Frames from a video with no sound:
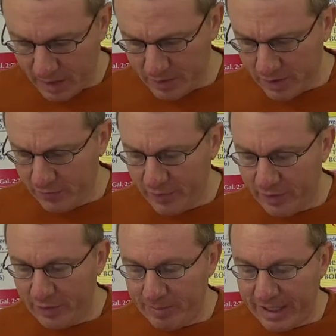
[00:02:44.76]
So you're
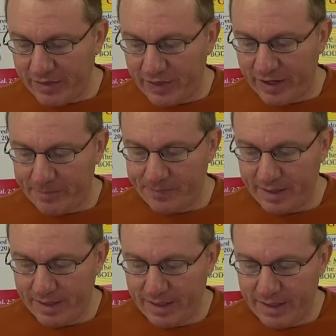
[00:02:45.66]
filling the blank there
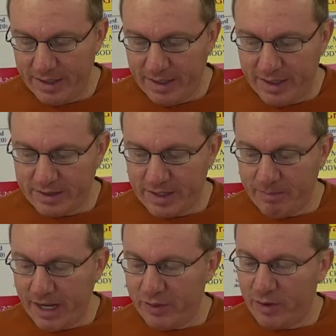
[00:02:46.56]
is that
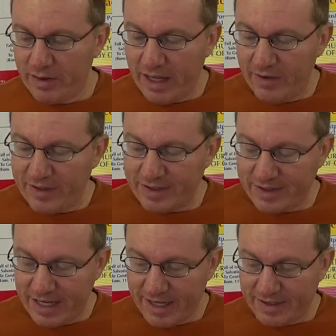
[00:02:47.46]
Matthew 11
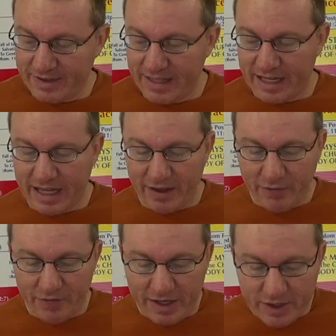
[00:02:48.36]
says that
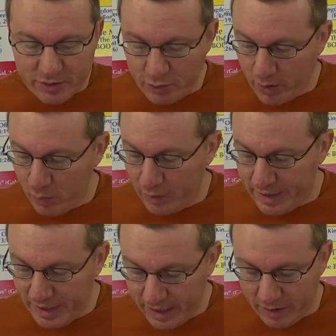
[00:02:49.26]
if Israel would
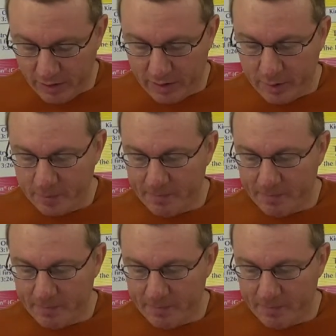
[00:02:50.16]
hear,